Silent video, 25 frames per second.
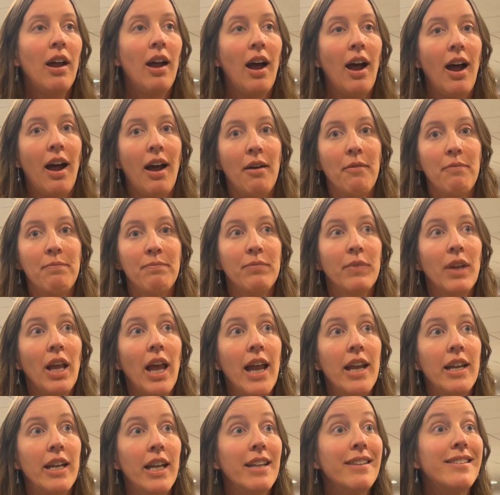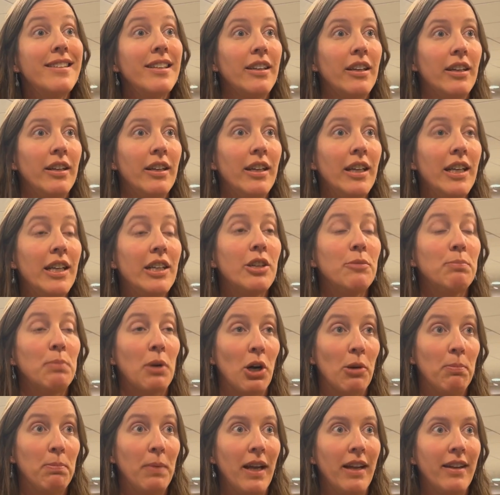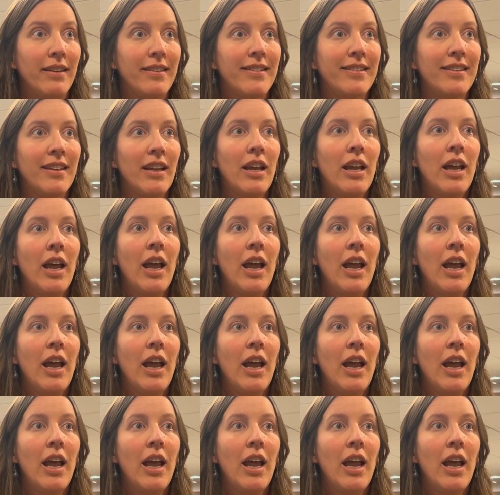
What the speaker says: and into purpose?